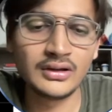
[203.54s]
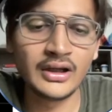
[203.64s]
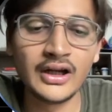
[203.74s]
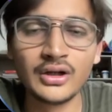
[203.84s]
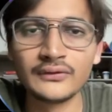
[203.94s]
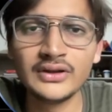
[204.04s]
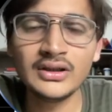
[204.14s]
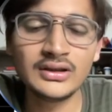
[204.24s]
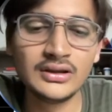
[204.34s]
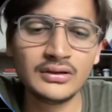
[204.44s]
head of the
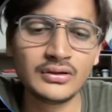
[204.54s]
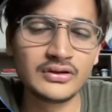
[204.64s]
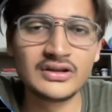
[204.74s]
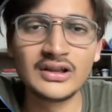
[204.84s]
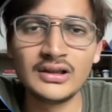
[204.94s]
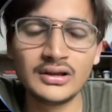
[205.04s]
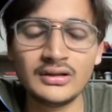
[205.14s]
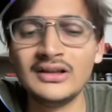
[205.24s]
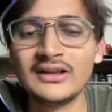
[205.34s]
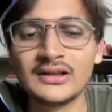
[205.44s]
original
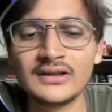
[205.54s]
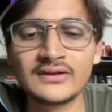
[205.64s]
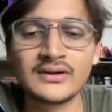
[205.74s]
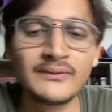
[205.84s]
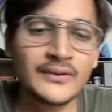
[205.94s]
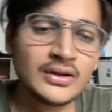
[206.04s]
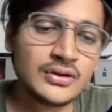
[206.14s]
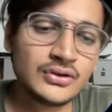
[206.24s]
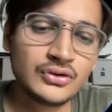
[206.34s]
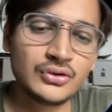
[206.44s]
linked list.
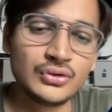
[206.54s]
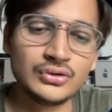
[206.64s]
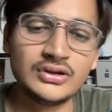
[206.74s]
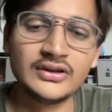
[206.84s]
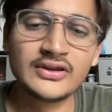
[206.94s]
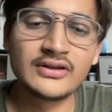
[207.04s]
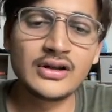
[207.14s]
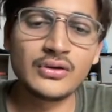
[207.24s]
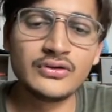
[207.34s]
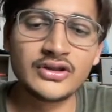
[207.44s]
So this is the
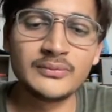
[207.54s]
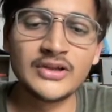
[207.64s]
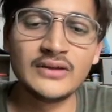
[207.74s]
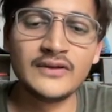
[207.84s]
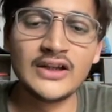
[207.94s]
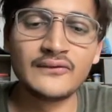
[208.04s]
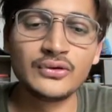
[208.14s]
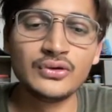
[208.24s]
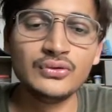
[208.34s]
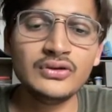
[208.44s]
concept that we have to
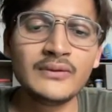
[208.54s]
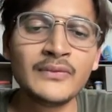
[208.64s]
use.